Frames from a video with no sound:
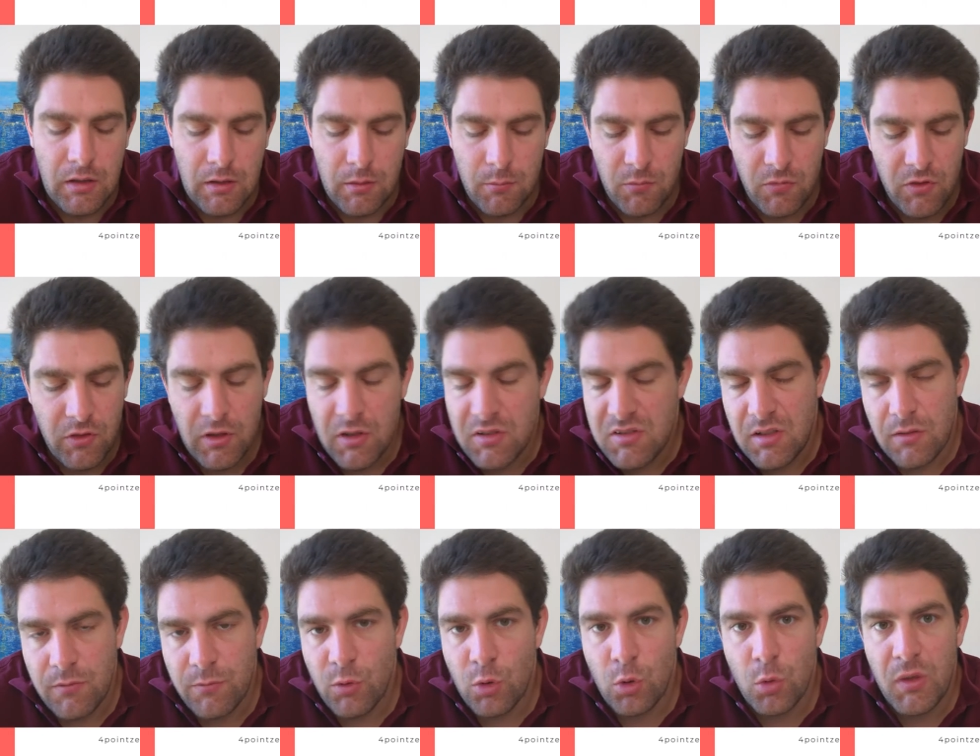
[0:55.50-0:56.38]
um,
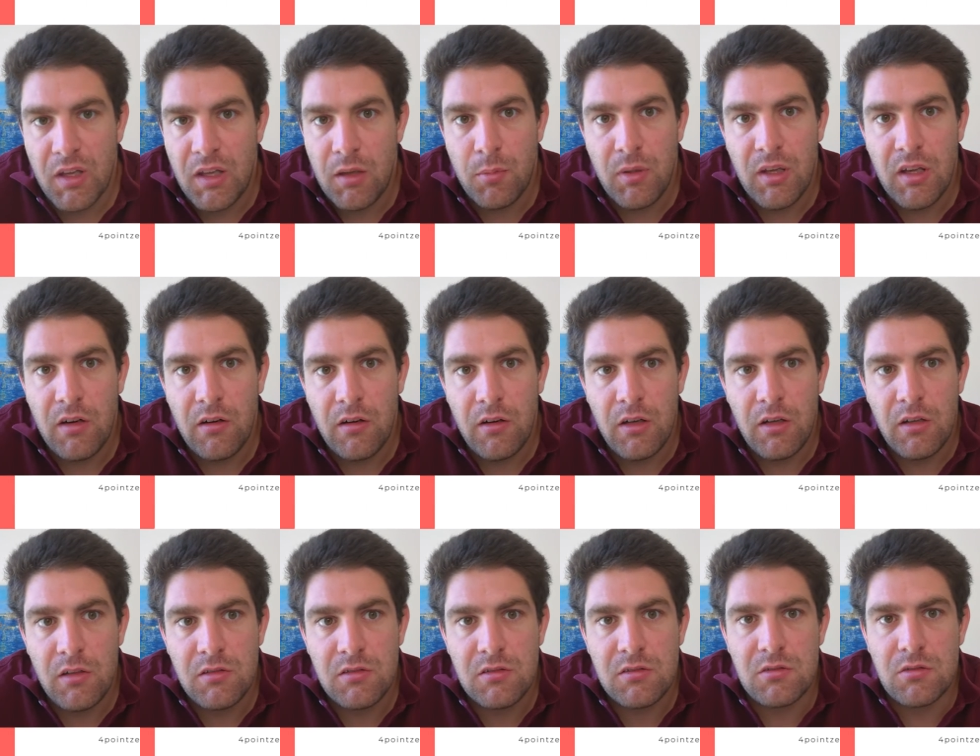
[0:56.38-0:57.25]
13 four week
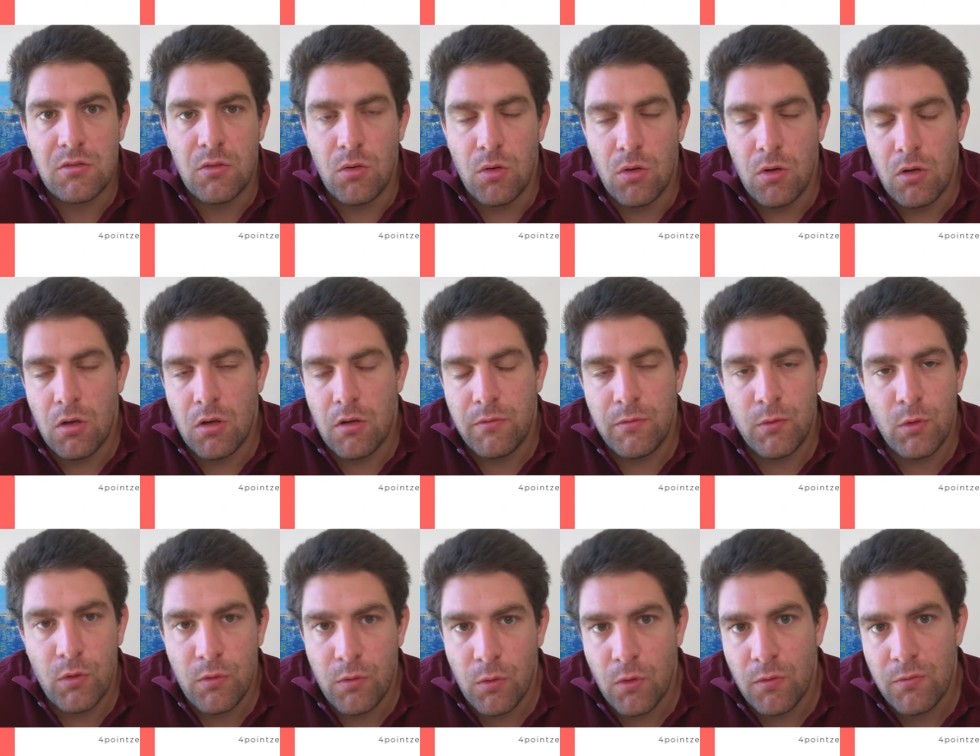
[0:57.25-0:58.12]
periods or
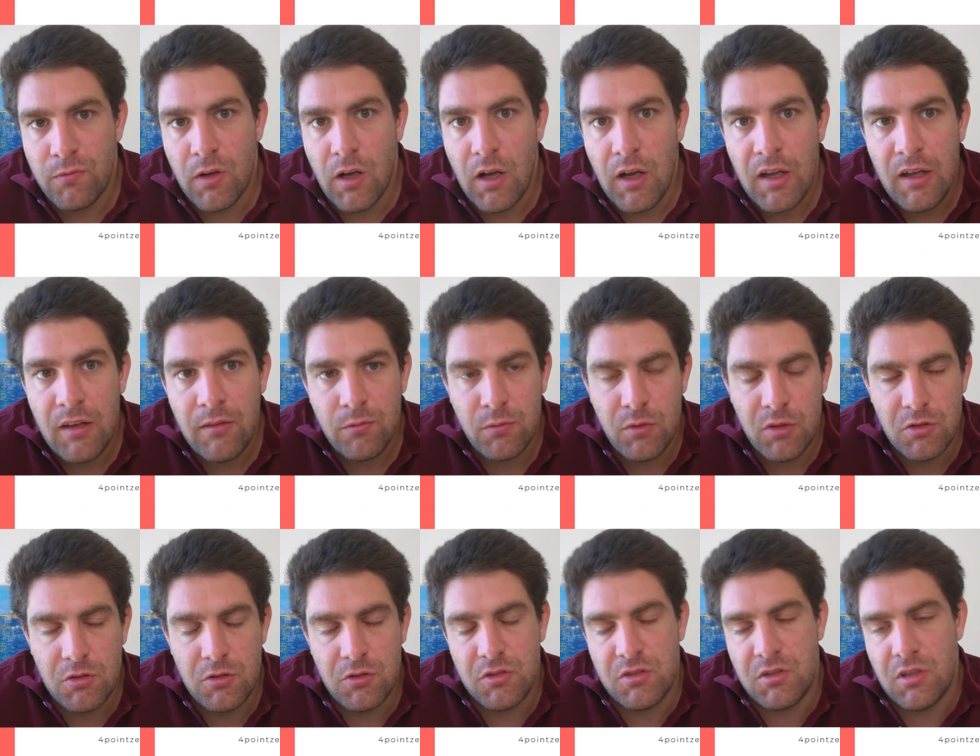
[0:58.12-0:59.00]
445,
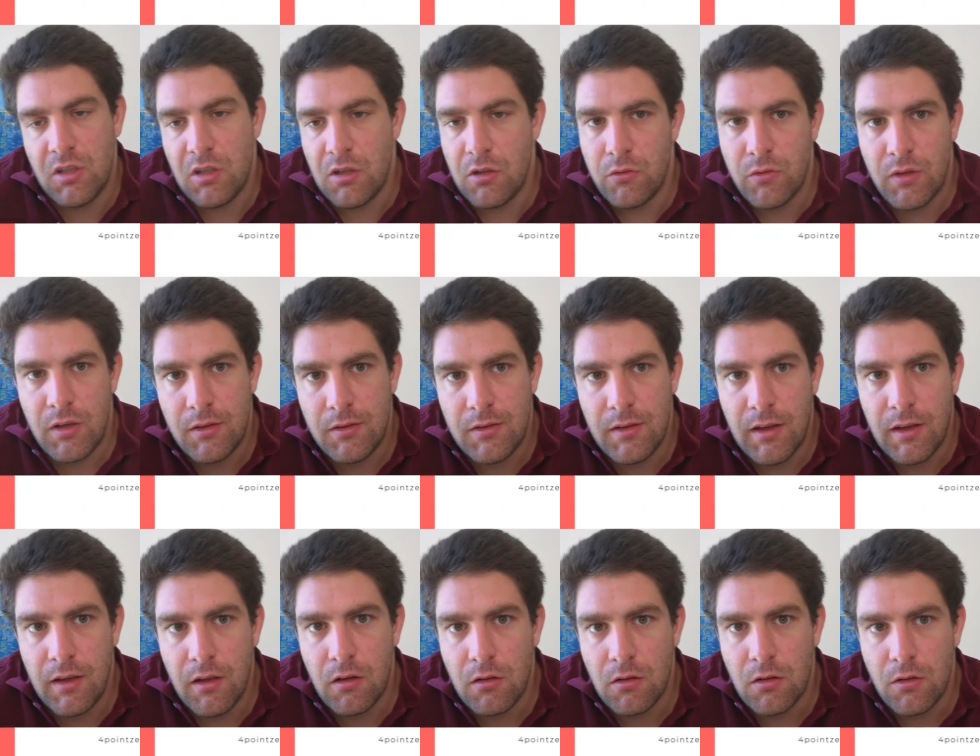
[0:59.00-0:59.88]
which you see in
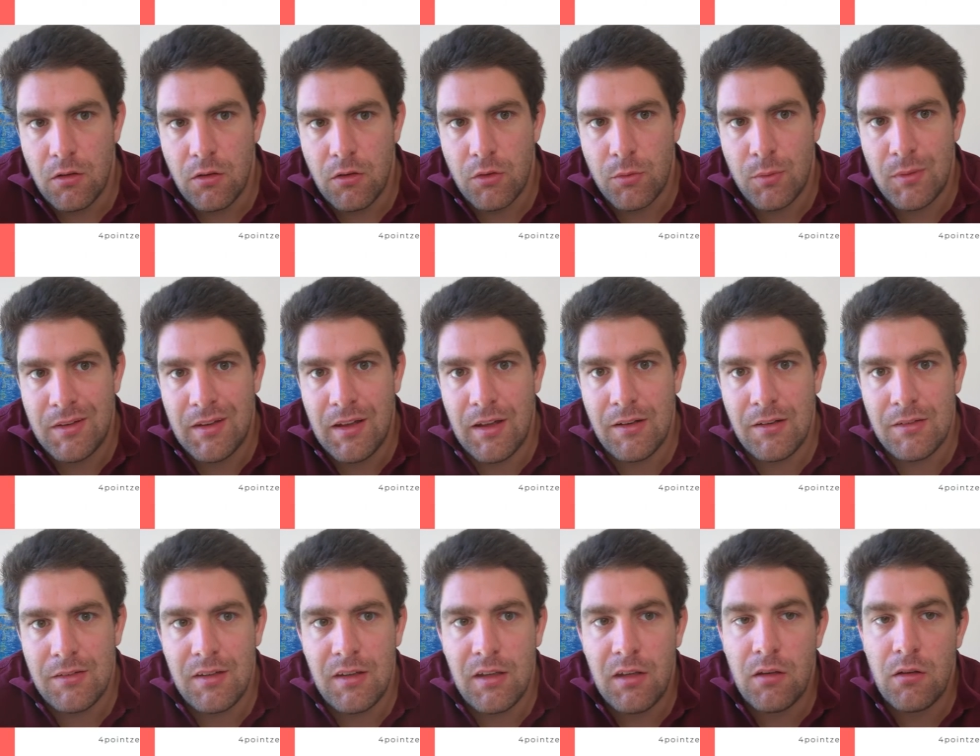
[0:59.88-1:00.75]
retail and
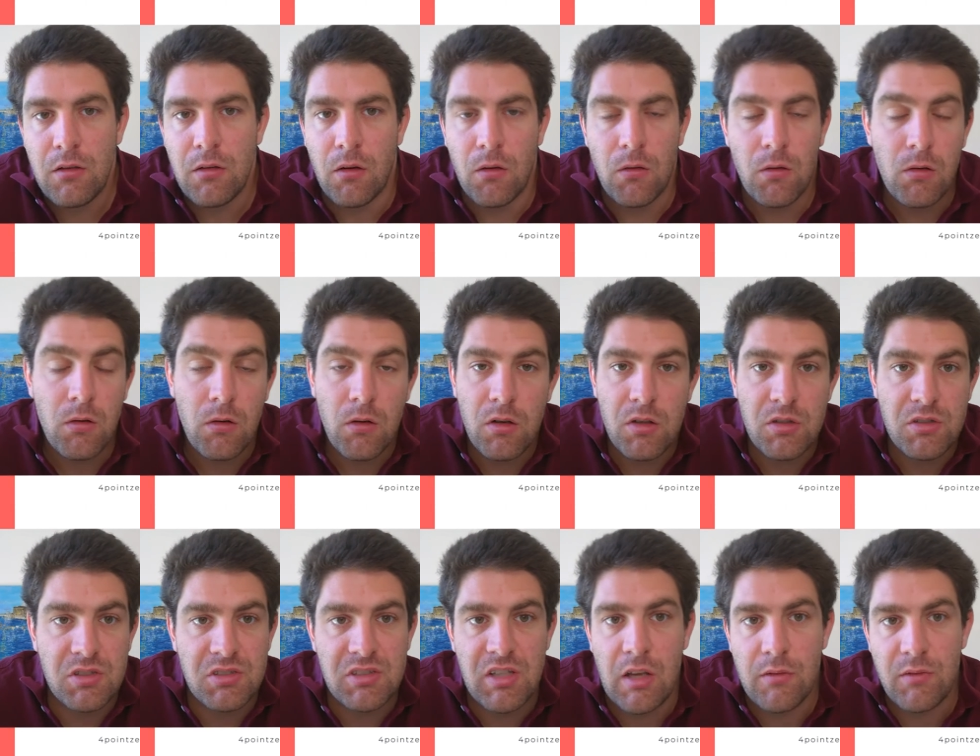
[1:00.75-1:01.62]
hospitality, or
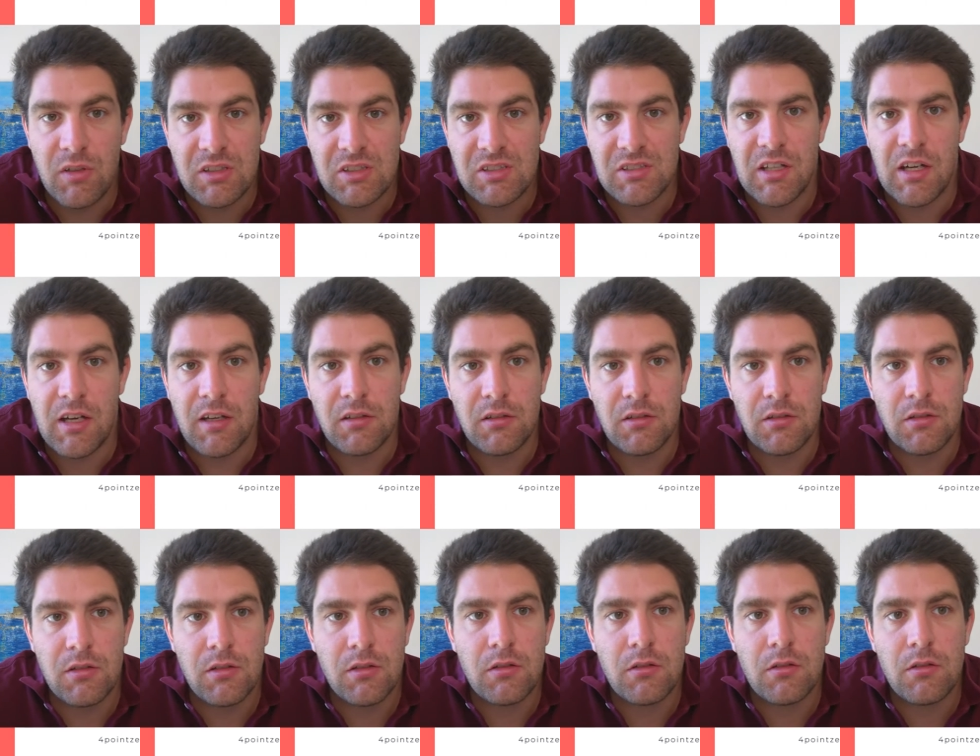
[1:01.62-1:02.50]
just having
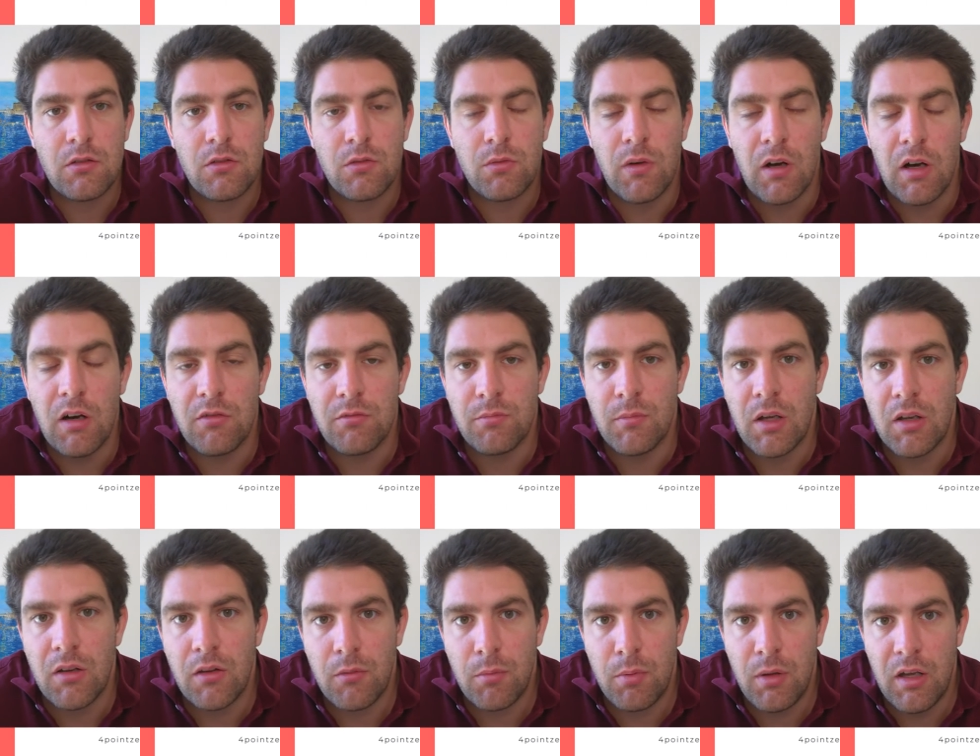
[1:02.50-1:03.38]
standard 12
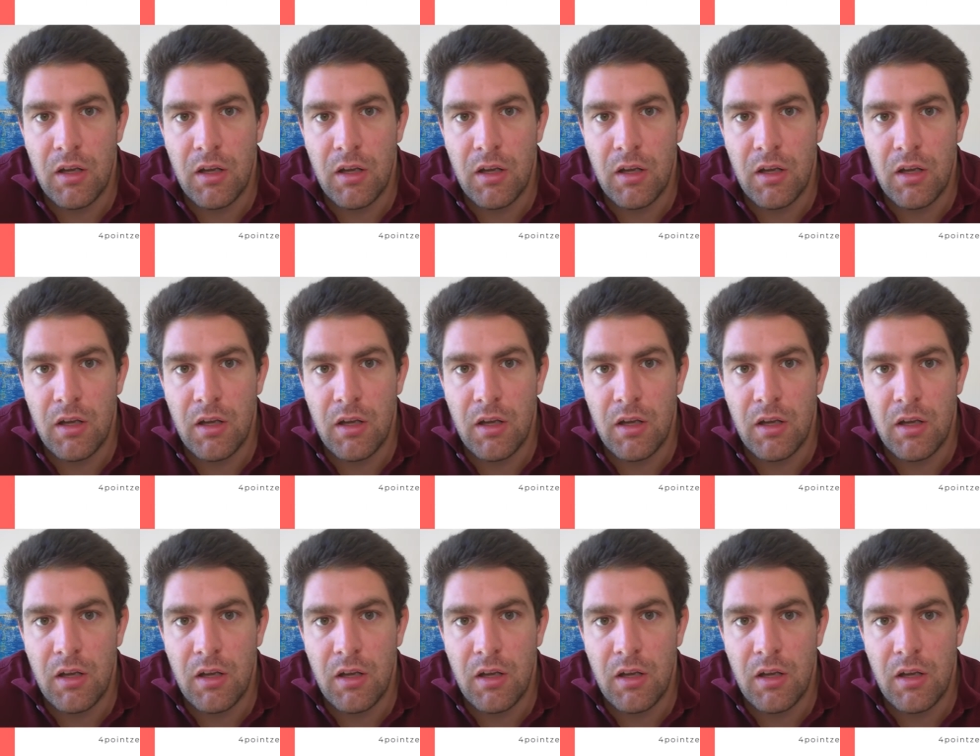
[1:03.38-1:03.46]
month